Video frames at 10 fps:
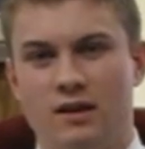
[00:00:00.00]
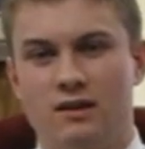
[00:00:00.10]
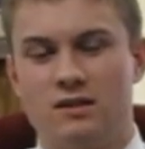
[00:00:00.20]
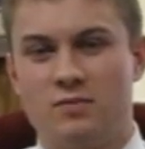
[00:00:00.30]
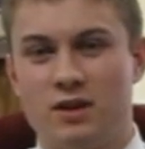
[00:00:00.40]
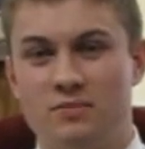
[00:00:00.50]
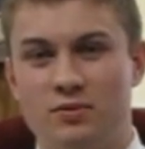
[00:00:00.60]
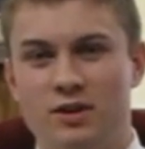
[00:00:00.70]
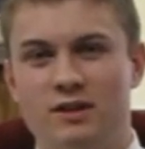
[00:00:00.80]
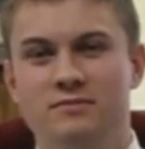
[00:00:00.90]
It's my
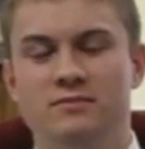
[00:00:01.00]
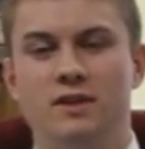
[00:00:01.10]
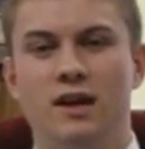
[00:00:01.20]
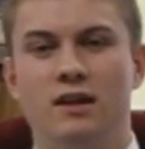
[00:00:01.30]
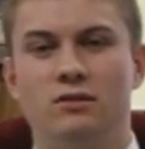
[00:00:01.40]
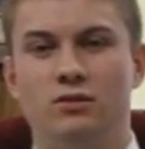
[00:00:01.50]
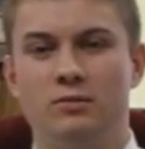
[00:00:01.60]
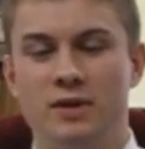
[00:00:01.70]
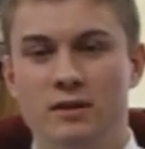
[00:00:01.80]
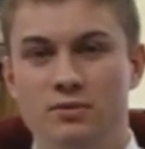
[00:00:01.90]
prayer that all
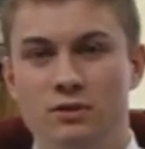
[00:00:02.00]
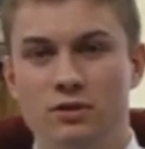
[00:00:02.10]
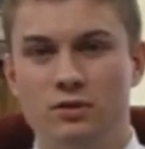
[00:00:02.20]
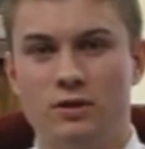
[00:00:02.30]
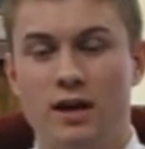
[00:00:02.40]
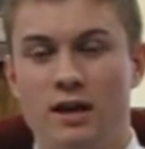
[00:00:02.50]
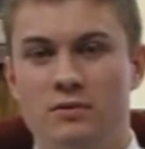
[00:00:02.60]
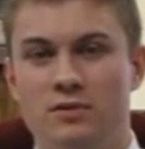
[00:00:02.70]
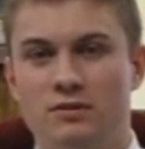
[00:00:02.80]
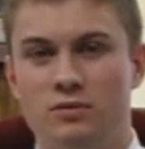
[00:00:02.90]
people who are
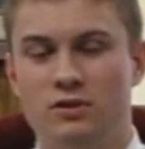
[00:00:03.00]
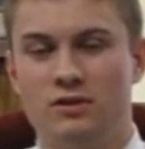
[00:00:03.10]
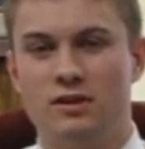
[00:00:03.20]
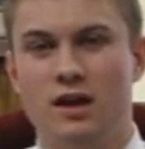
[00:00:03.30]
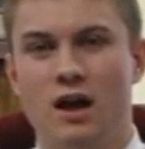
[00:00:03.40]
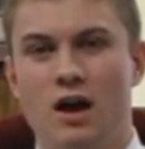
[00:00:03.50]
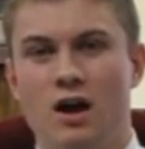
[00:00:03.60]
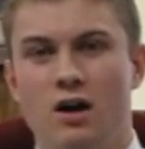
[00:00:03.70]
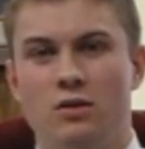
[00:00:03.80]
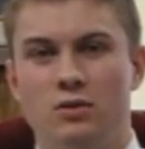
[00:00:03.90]
able and worthy
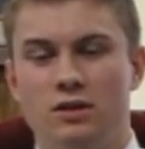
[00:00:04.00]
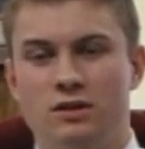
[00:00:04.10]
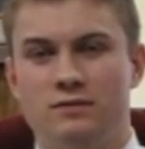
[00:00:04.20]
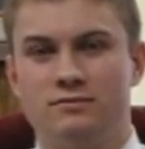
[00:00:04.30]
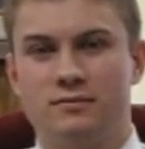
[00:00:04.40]
will